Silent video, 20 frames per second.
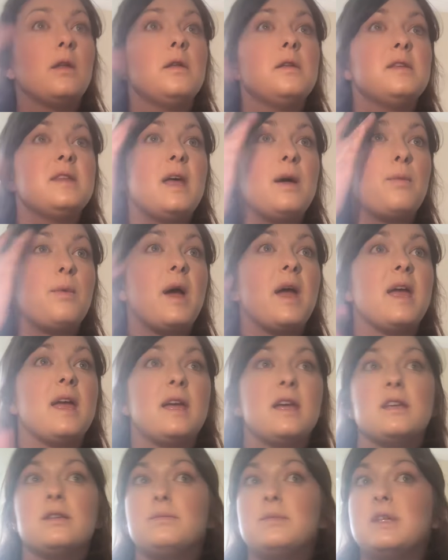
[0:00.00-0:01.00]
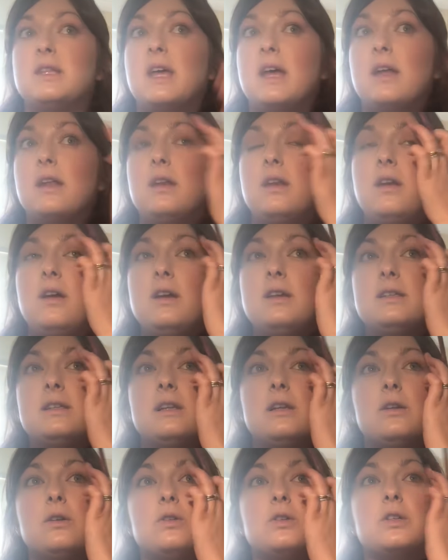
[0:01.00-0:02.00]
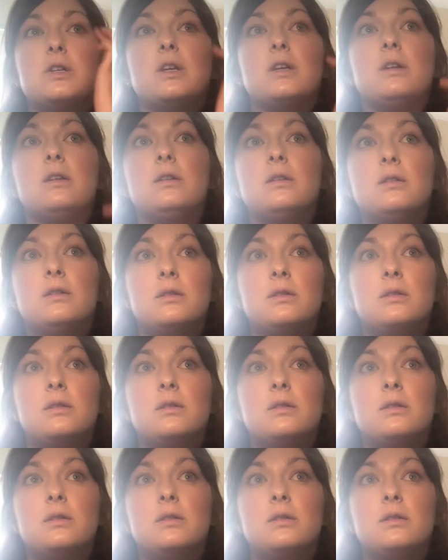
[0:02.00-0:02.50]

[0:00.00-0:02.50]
So that way it gives me that nice illusion